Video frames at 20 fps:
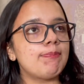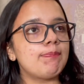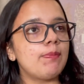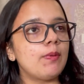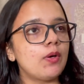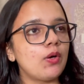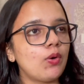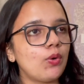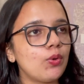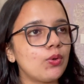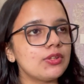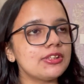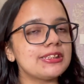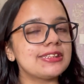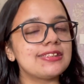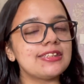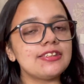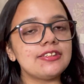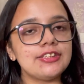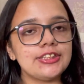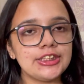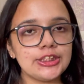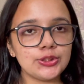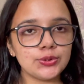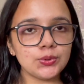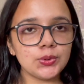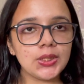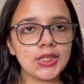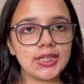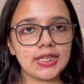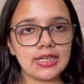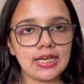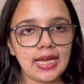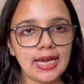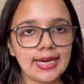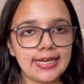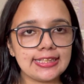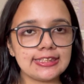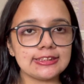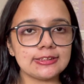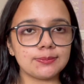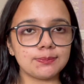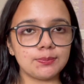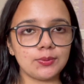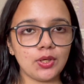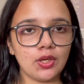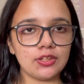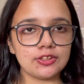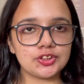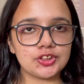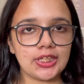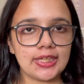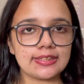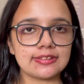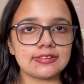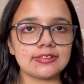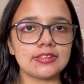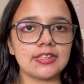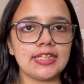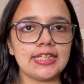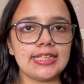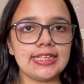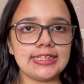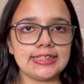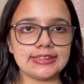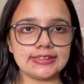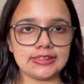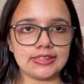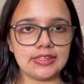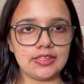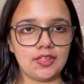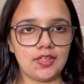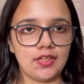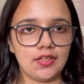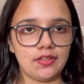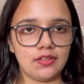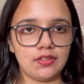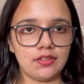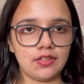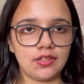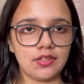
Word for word: approach the new client's project easily